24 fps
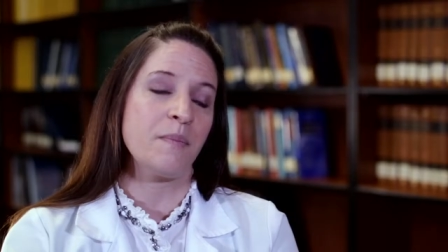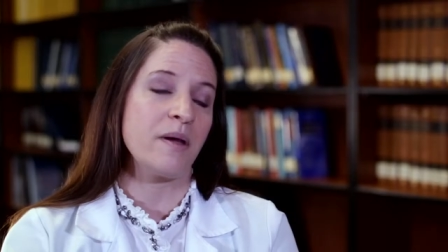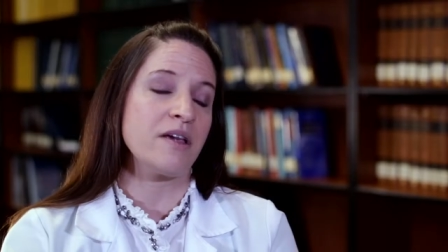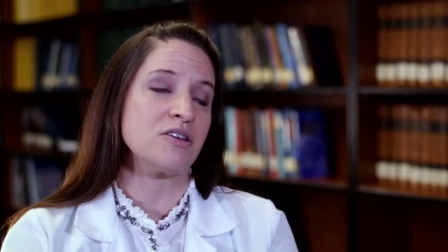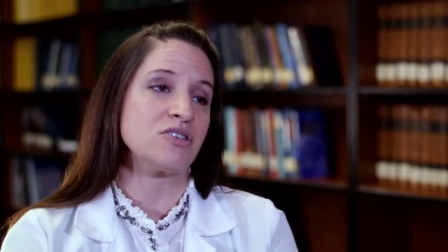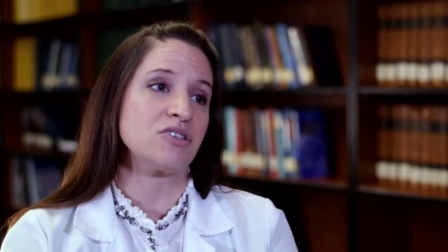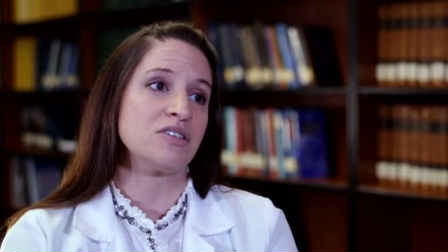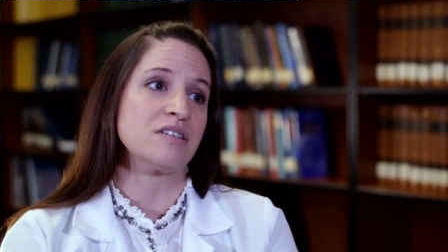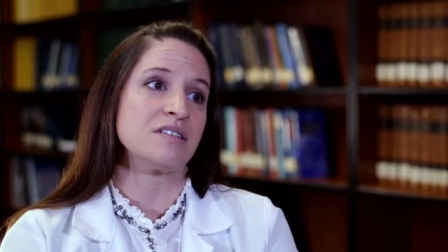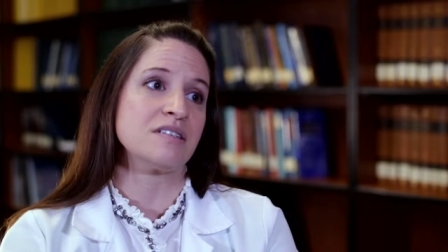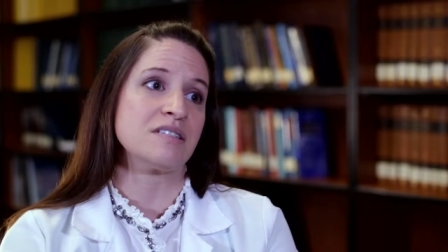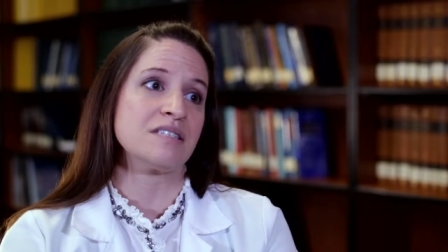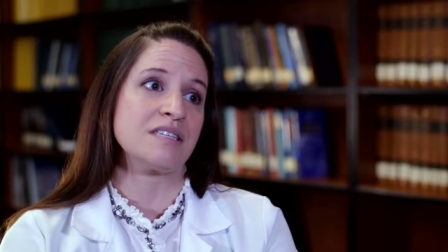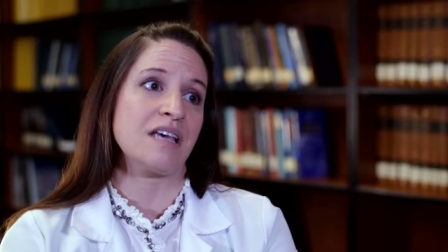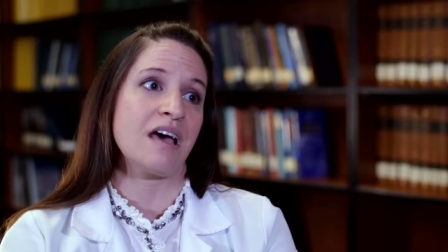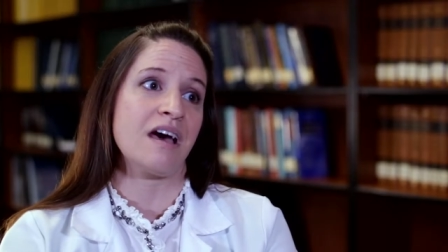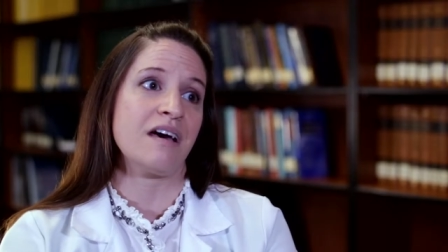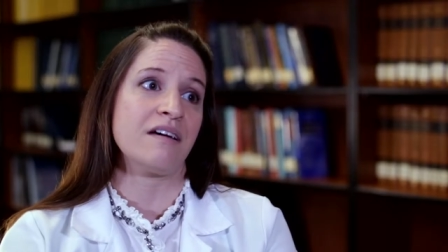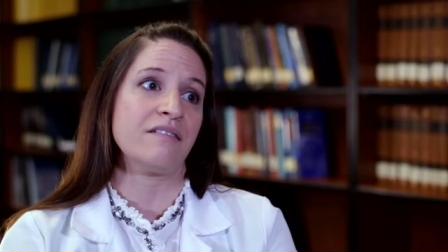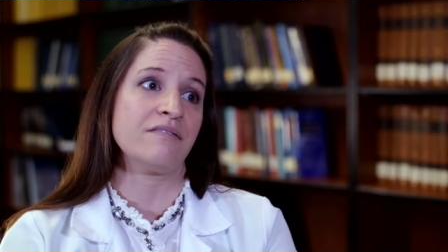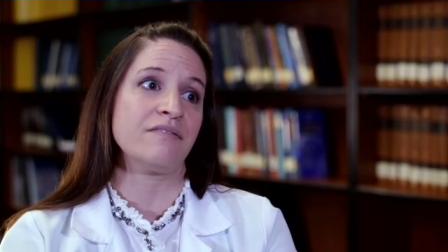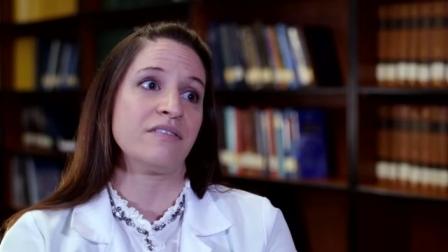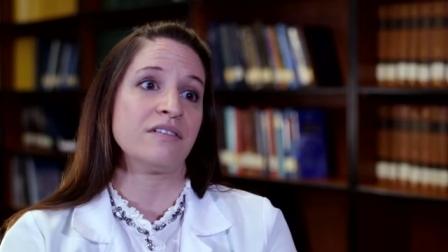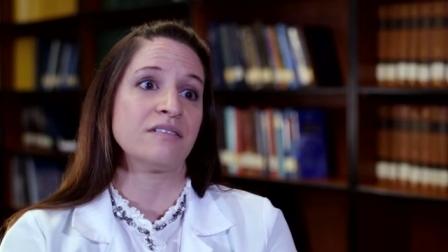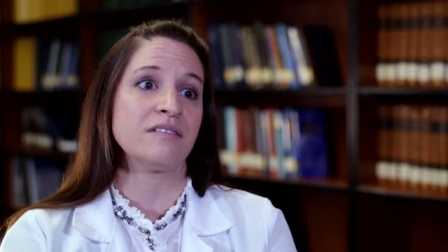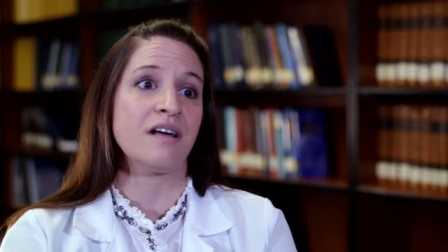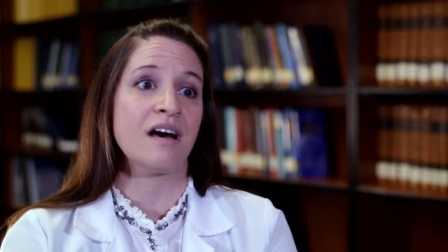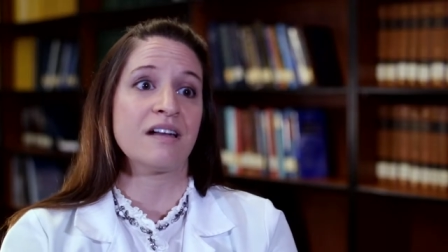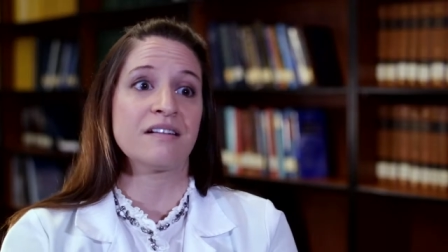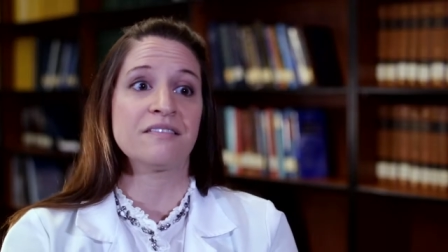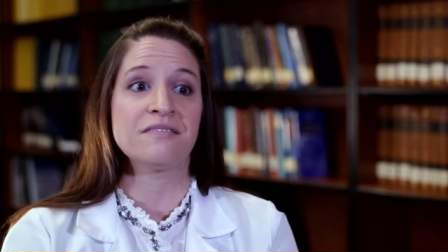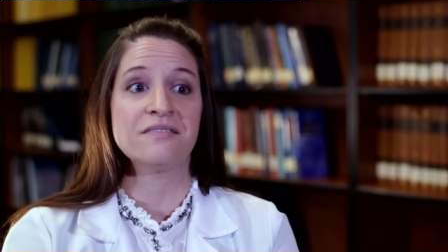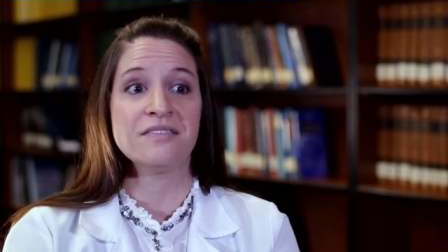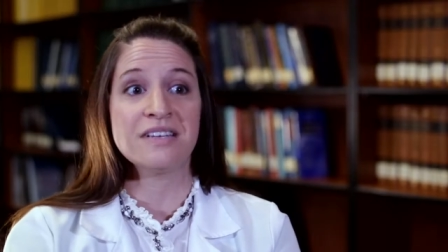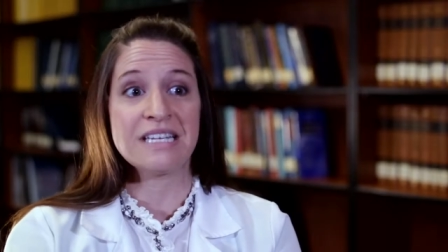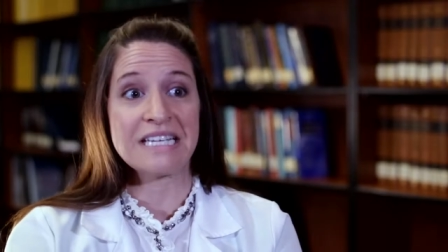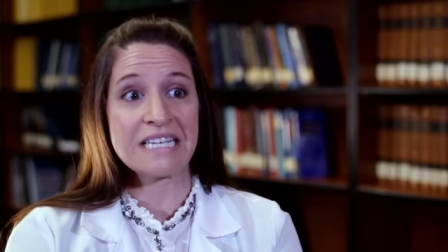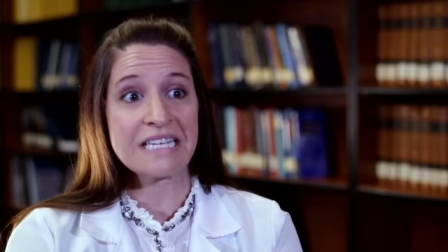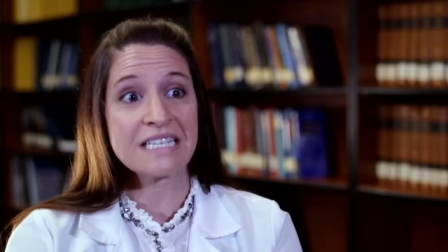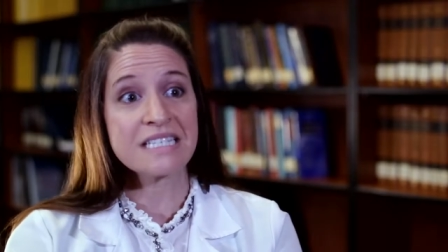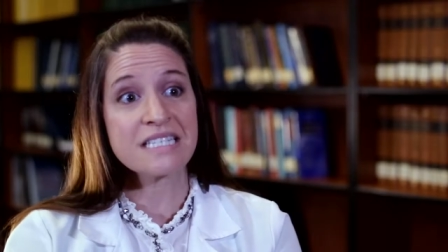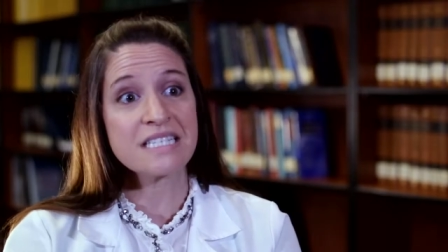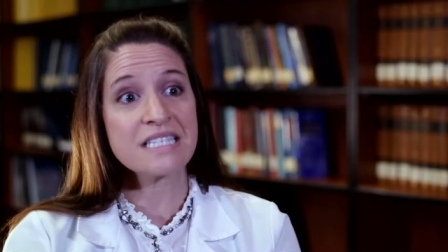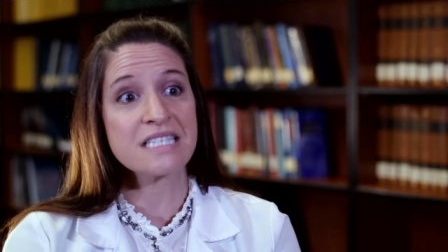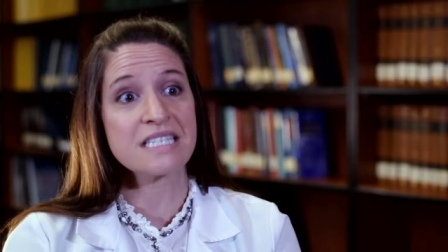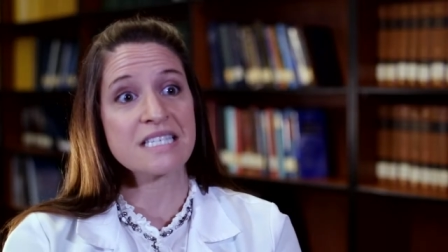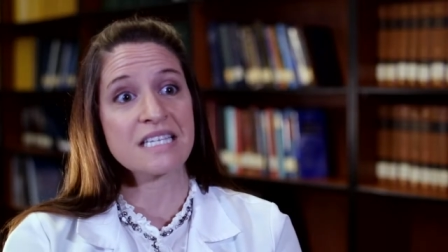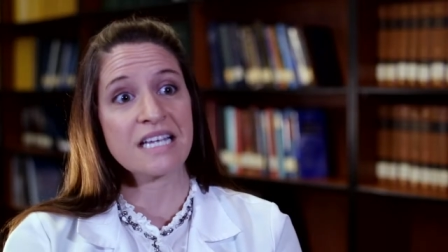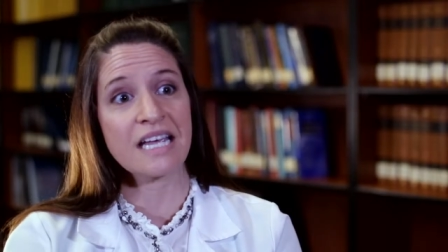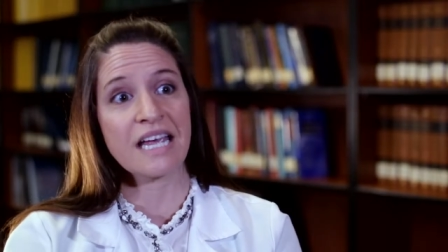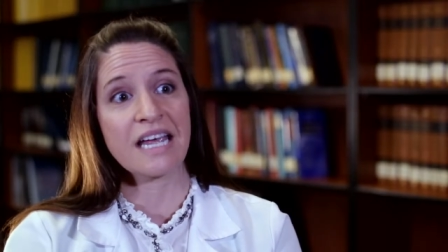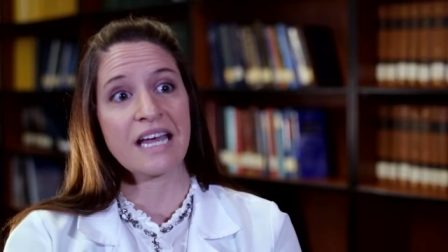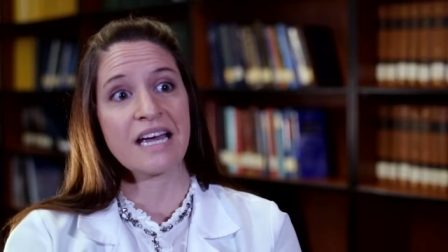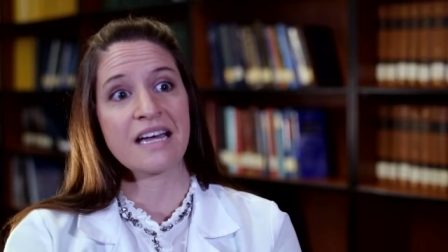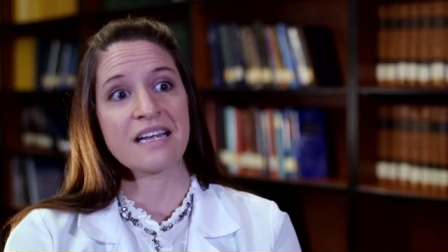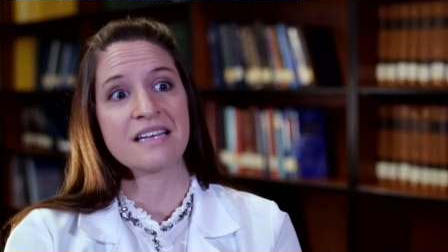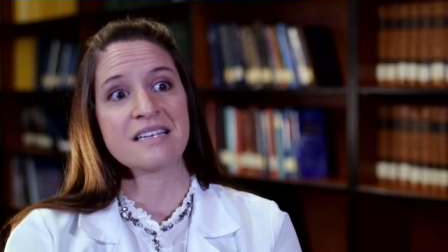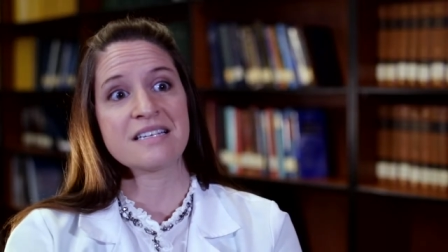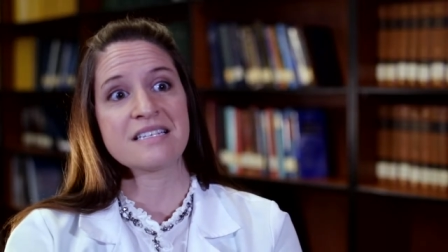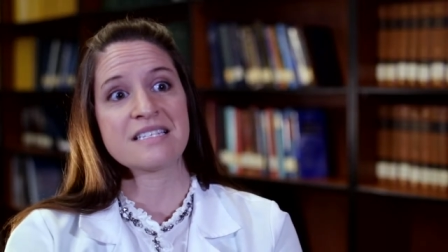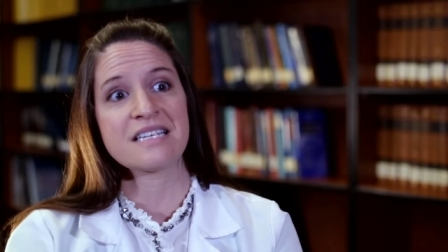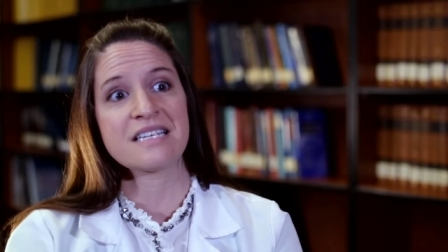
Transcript: patients have a lot of needs, and